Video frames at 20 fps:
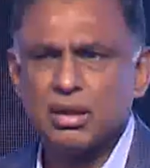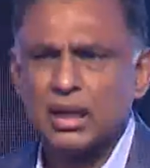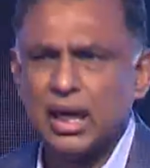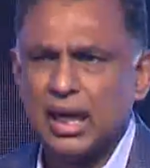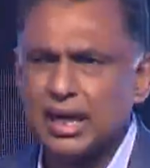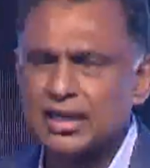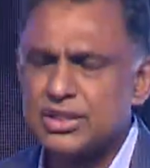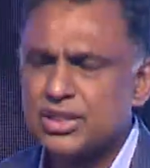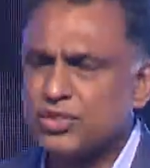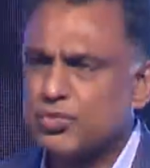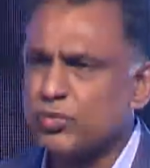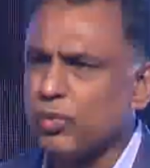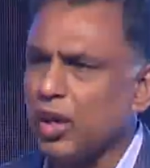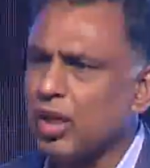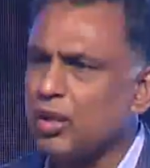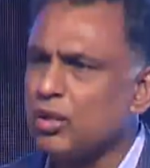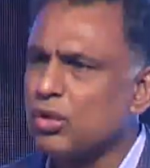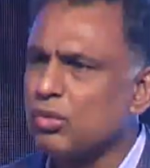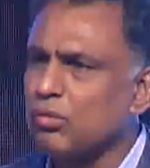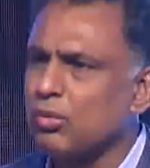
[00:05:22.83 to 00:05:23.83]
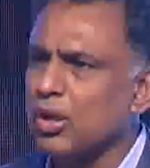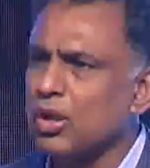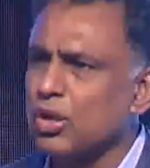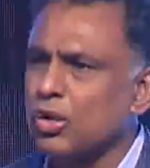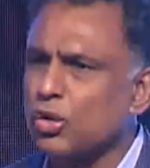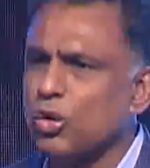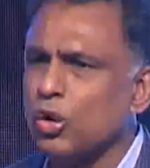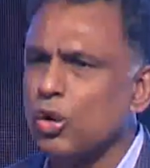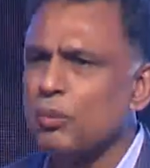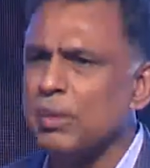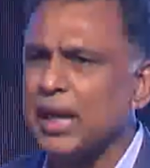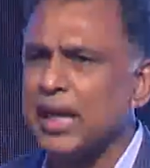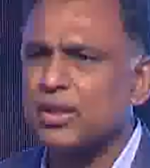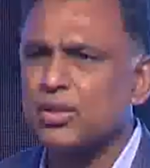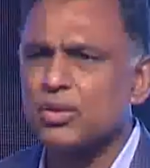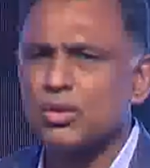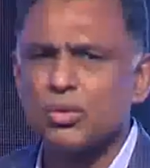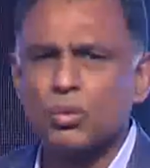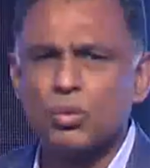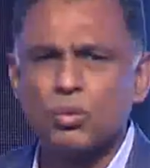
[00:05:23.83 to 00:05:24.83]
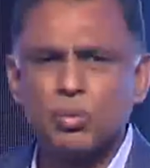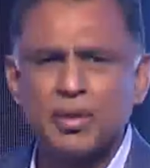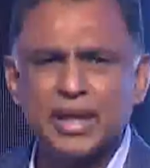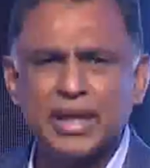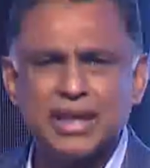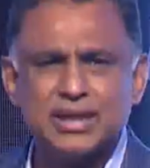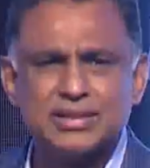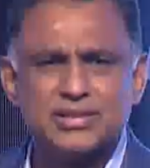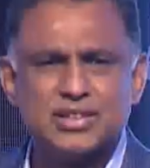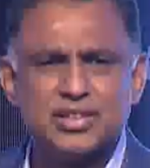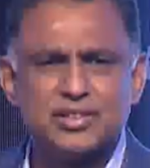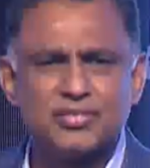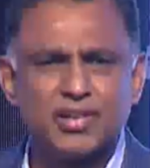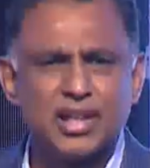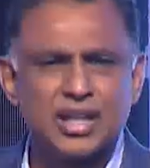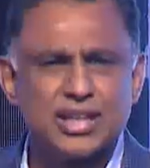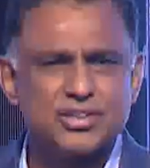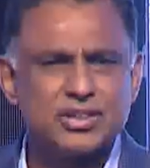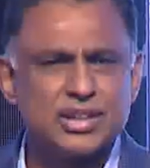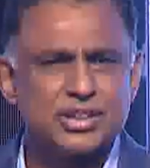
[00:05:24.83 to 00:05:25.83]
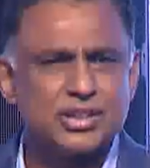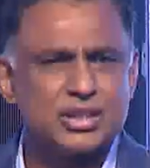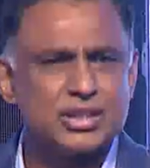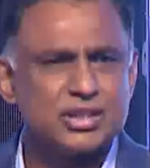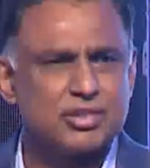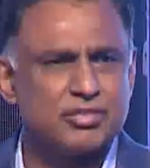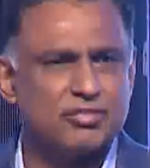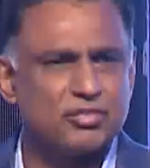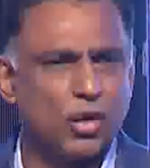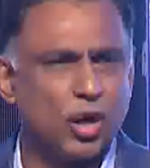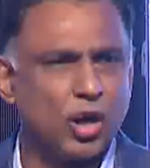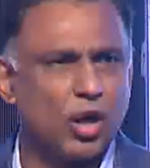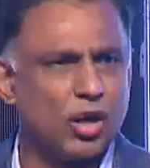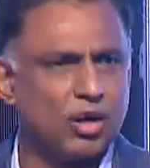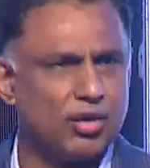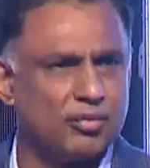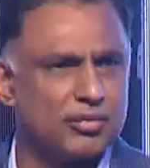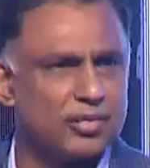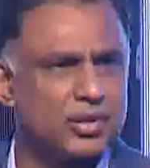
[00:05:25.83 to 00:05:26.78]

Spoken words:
I just want to go back to the way civilization has evolved.